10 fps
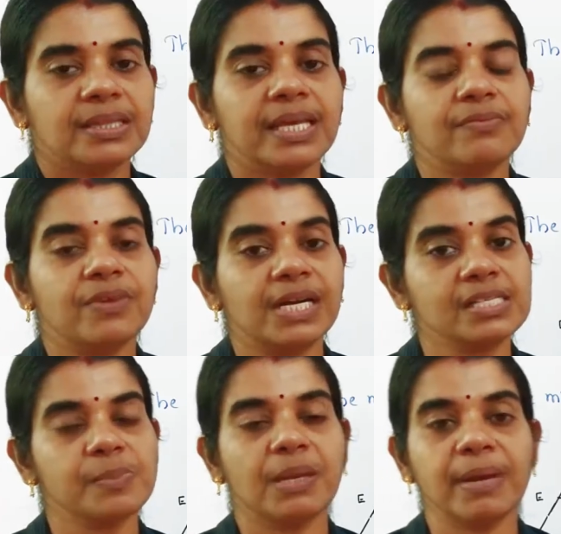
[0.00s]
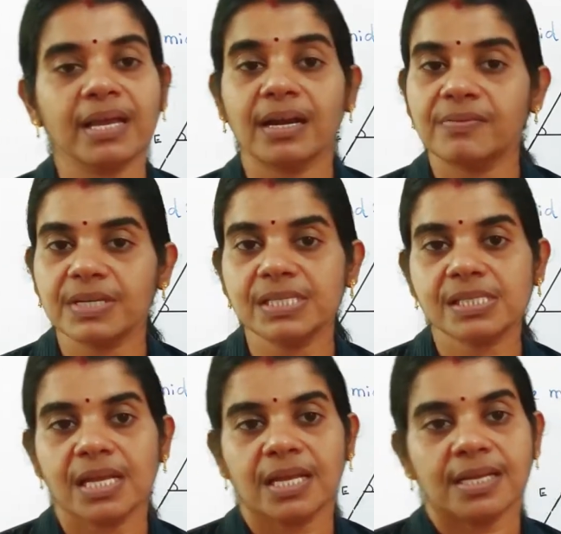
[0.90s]
Then what is meant by
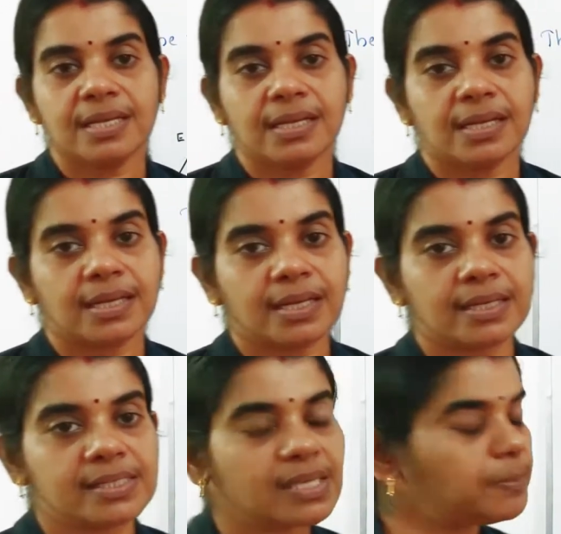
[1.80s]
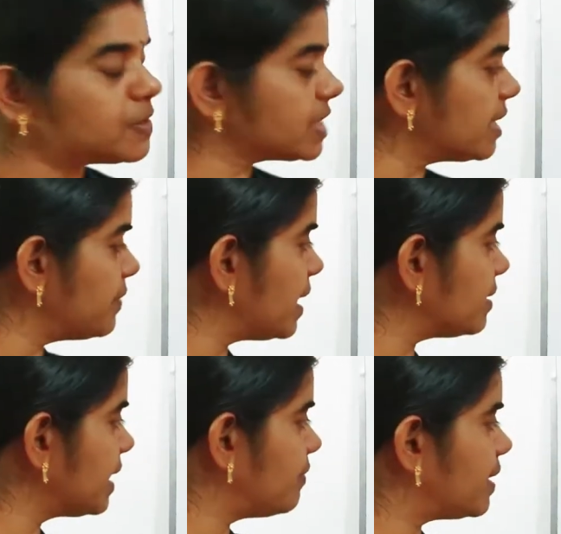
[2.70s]
converse? Suppose that we
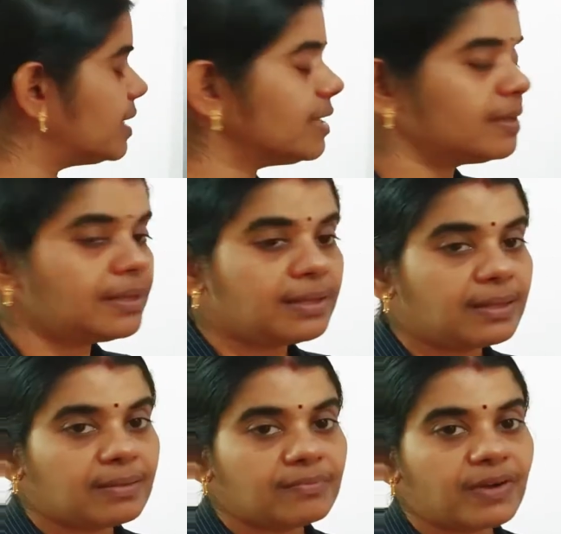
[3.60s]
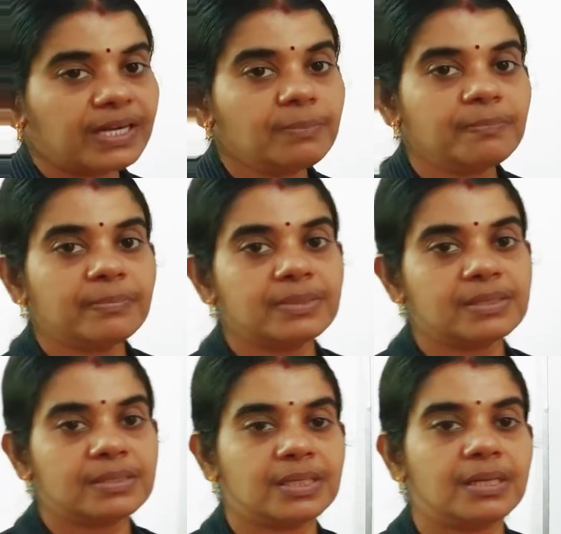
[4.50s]
are given one
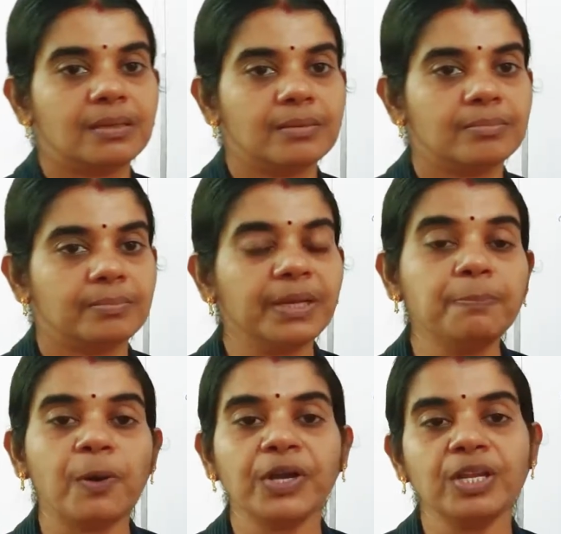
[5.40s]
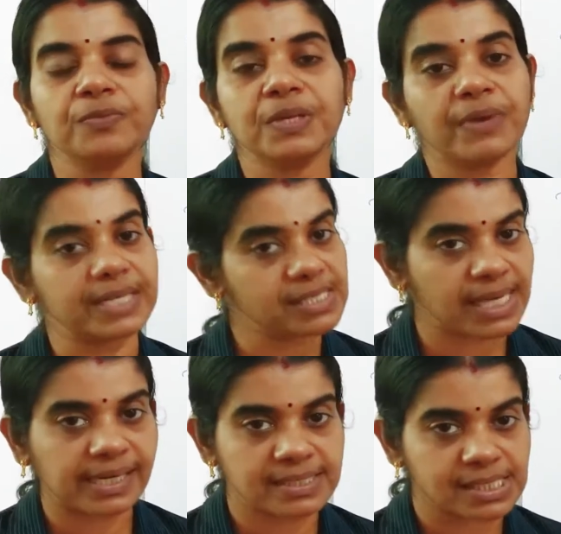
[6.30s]
midpoint of the one
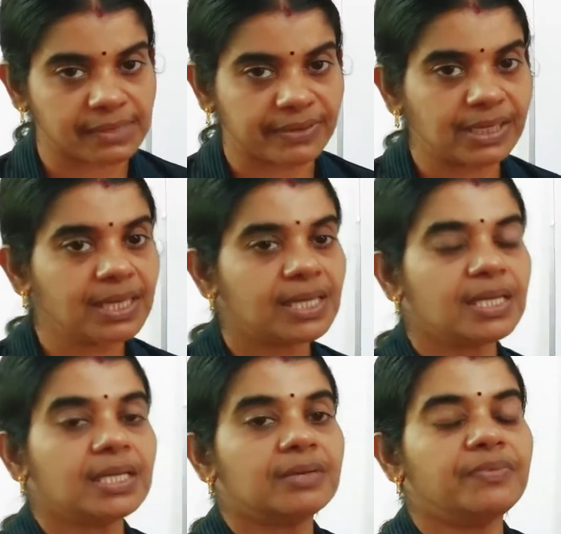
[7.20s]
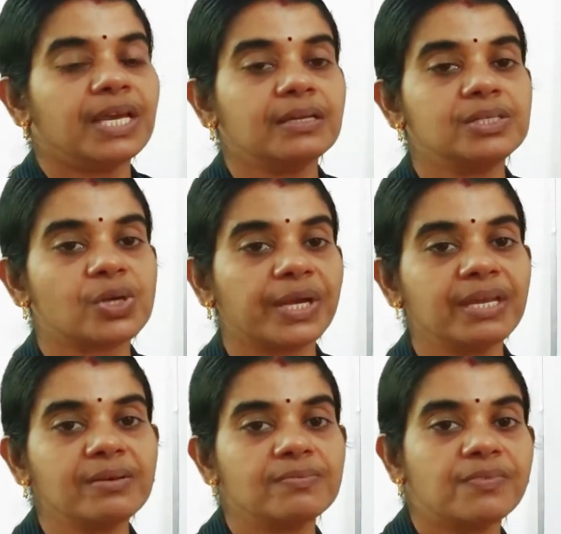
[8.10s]
side is given. We are
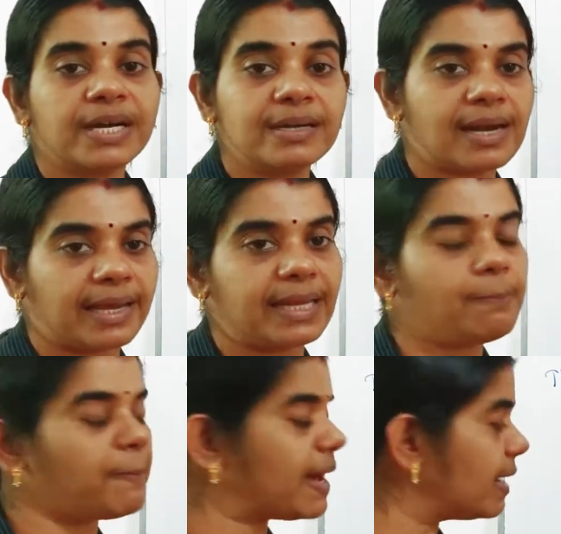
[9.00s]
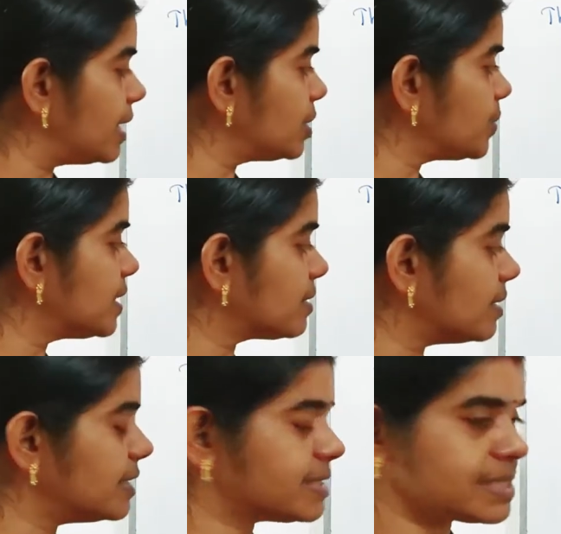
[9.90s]
drawing one line parallel to the
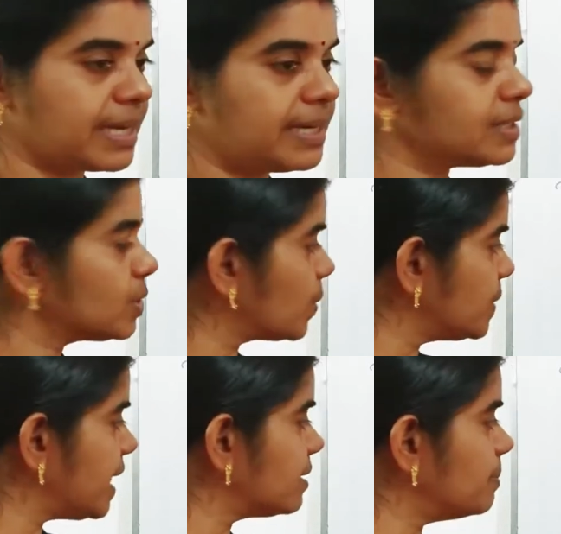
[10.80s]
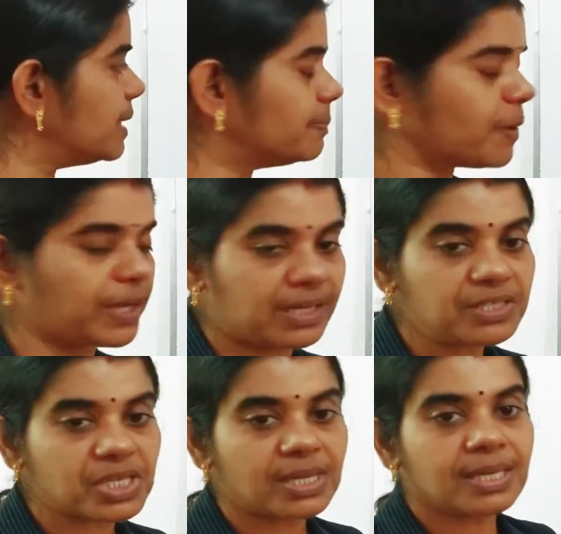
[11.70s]
third side through that
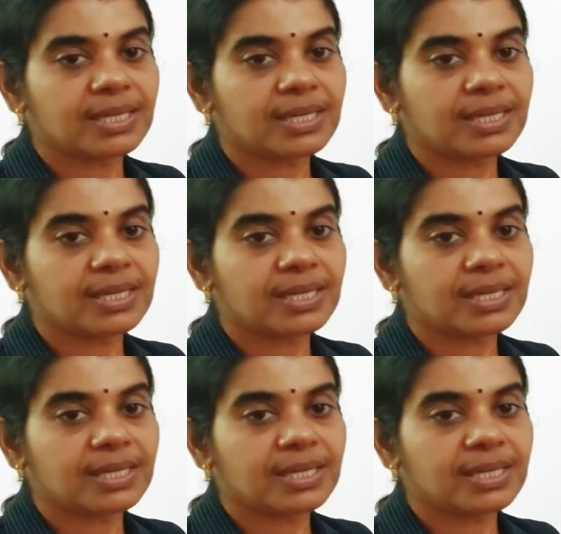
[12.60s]
midpoint.